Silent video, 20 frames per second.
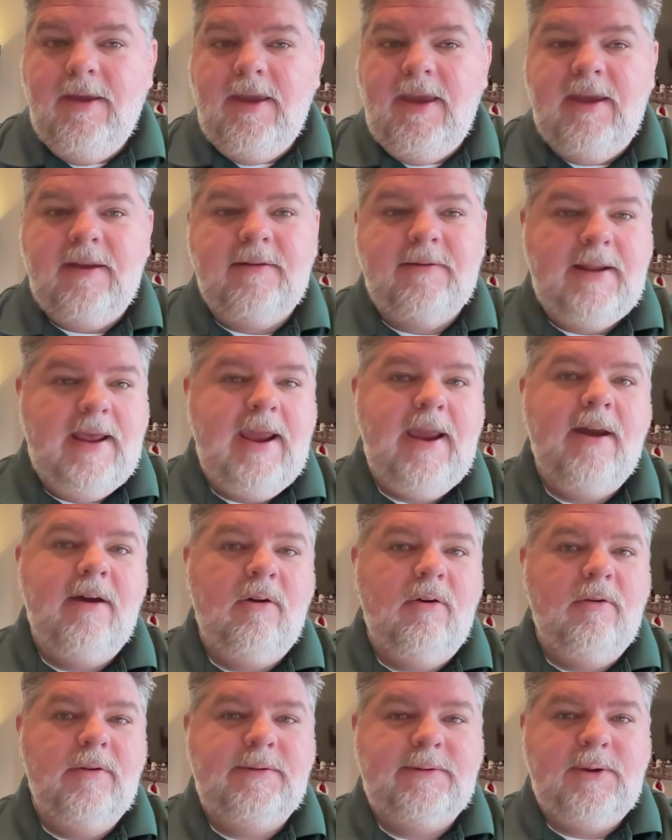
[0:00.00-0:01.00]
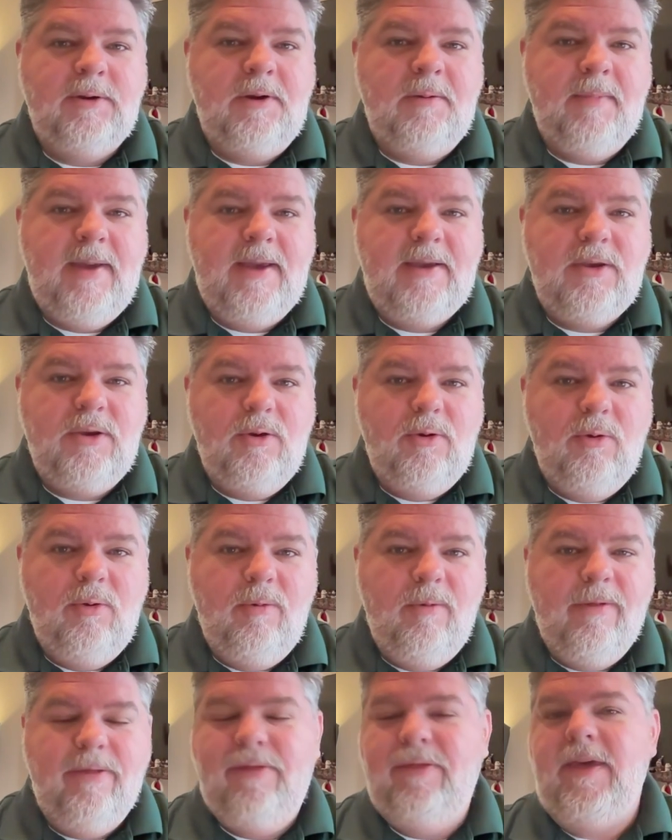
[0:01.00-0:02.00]
And now it's going to make
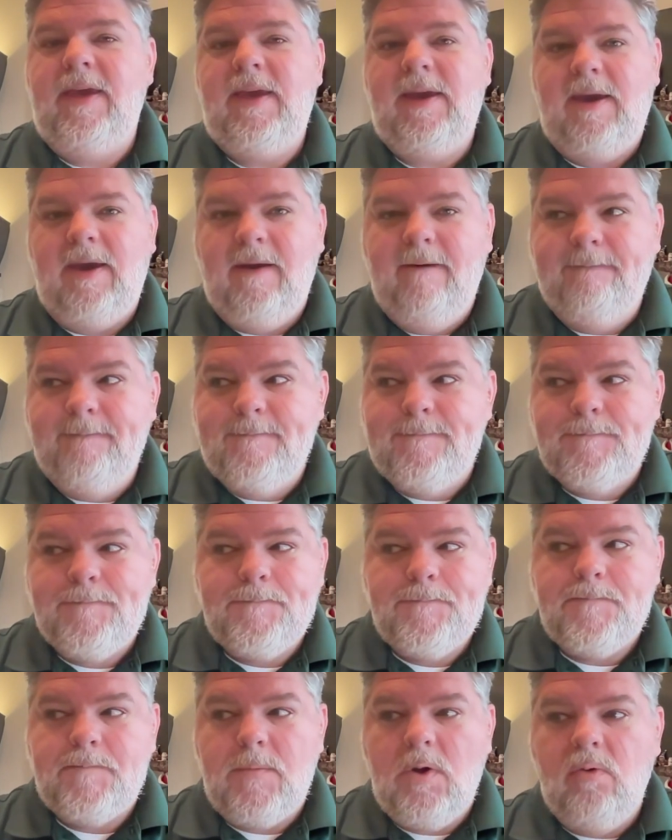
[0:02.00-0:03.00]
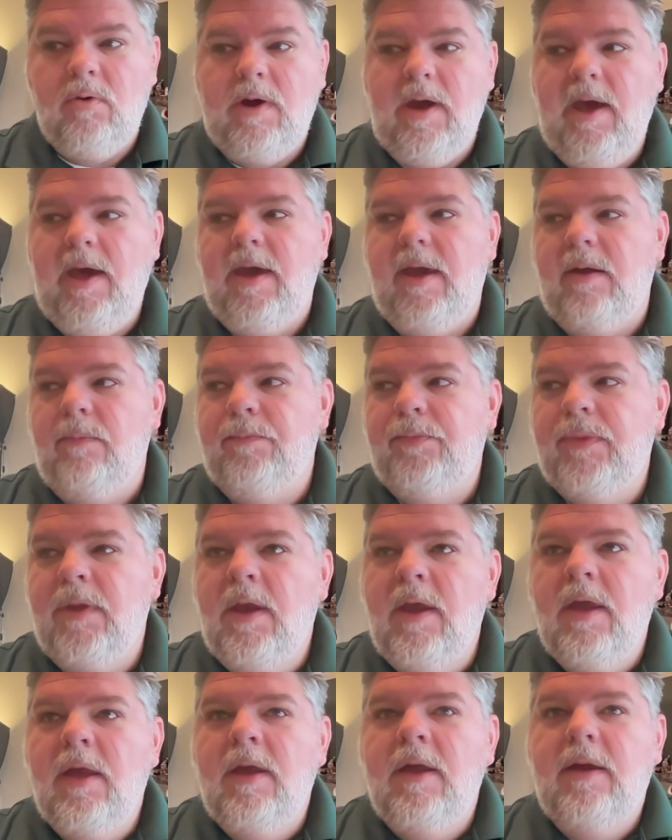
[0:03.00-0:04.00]
you think. Okay.
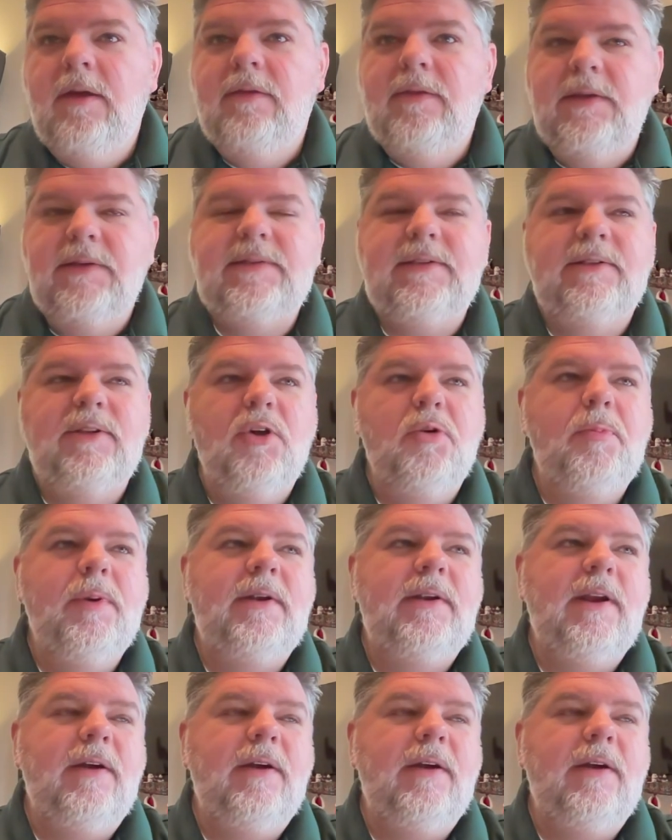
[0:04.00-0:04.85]
This is a little bit